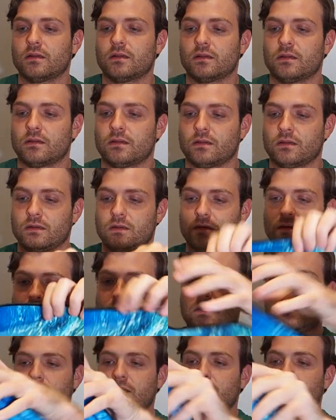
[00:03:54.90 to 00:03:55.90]

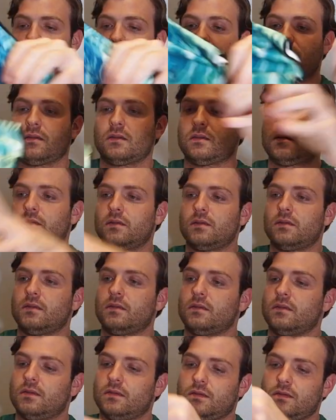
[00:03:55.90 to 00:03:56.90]

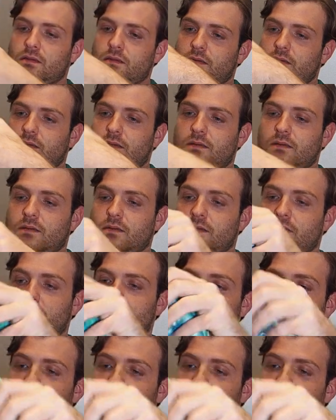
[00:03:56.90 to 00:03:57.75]
(no one is talking)